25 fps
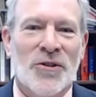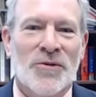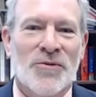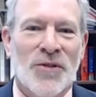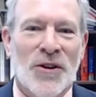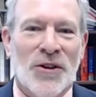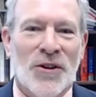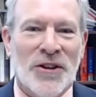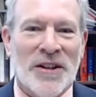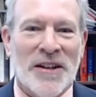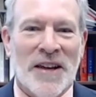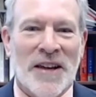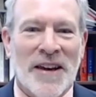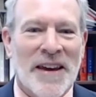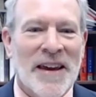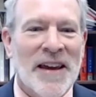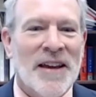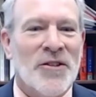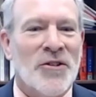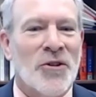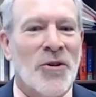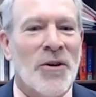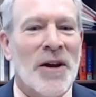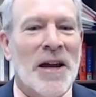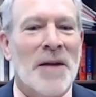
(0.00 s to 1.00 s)
visiting again.
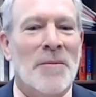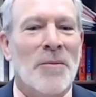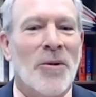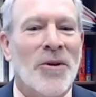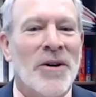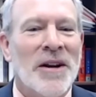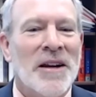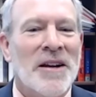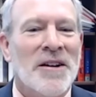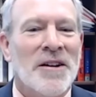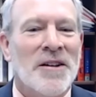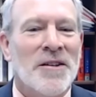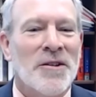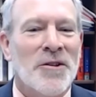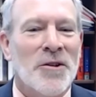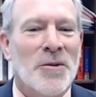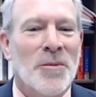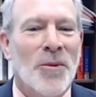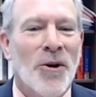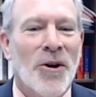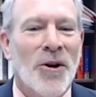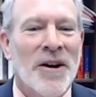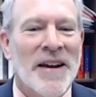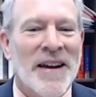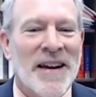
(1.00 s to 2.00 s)
So Anne-Marie, good
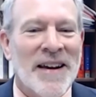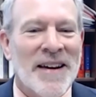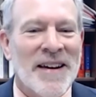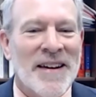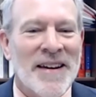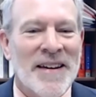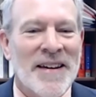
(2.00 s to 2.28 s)
morning.